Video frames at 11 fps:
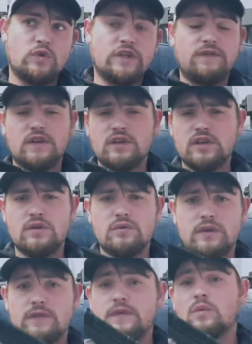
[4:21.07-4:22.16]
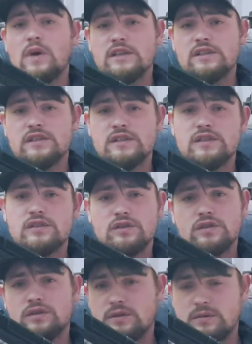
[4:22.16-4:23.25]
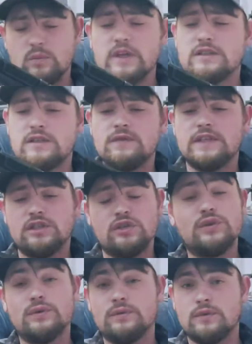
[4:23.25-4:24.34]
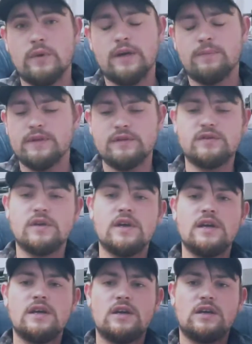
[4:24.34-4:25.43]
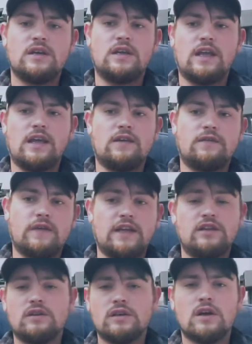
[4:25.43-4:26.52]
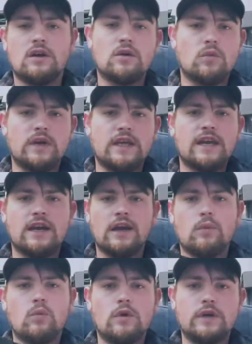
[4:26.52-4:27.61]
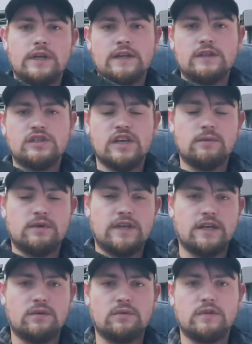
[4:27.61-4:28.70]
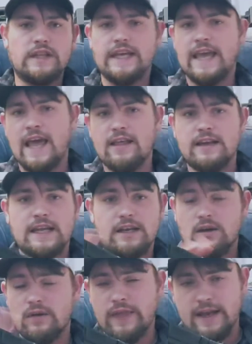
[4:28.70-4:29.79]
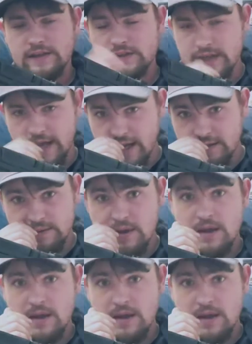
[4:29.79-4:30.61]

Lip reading: if you're new, if you're watching this, you're relatively new to weapons, and you're not going to want to carry one in the chamber. Now, legality and all that aside,